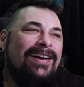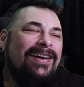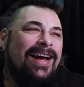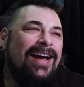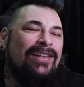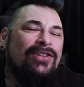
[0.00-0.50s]

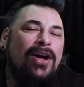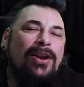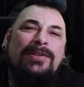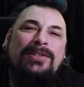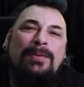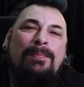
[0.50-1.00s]
I thought it
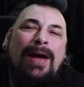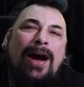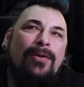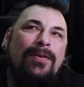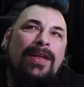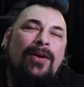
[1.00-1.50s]
was the
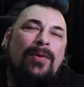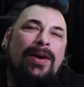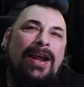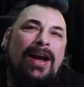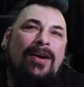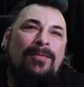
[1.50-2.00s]
power that went
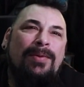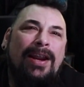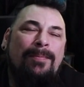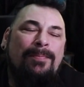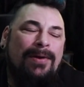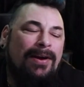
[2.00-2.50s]
out, but
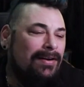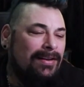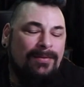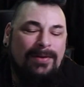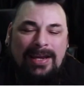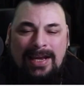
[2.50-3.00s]
apparently
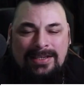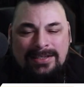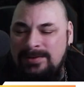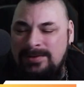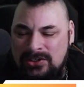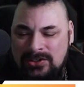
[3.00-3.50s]
we had some
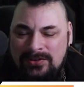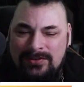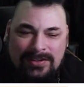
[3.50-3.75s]
issues,